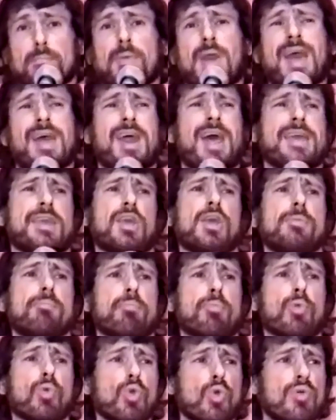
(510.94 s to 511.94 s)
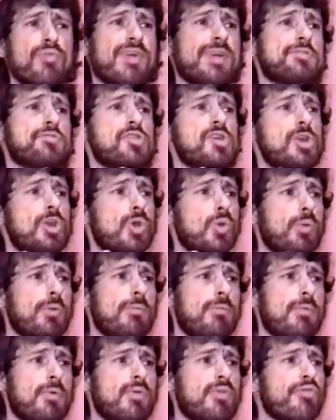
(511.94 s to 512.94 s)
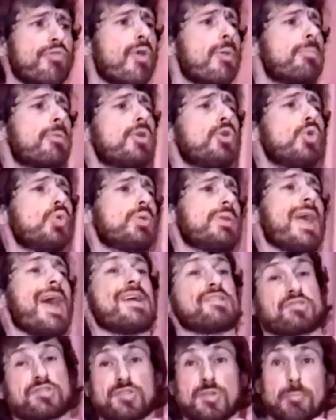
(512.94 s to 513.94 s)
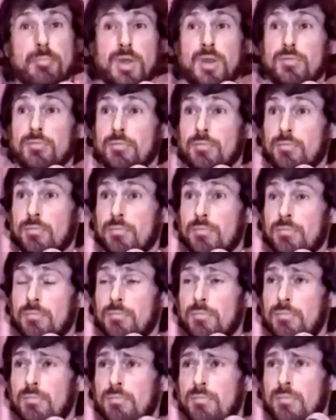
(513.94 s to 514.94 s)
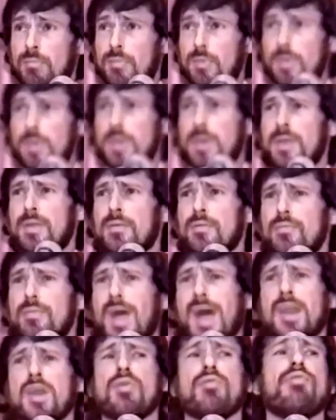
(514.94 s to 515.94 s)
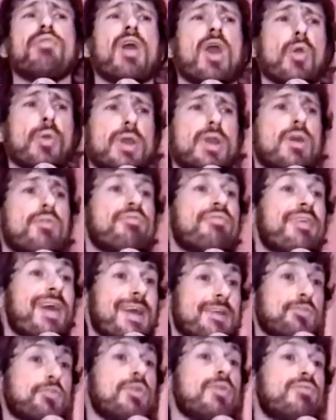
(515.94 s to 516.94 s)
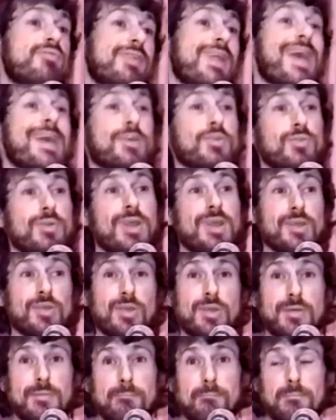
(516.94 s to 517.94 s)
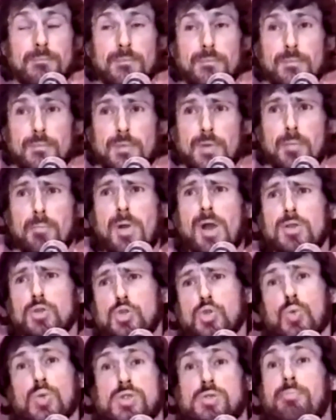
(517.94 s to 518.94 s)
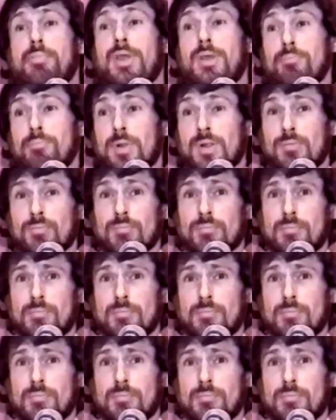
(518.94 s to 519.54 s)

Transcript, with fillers: and I can prove it to you from the New Testament. Not a very effective technique among Jewish people.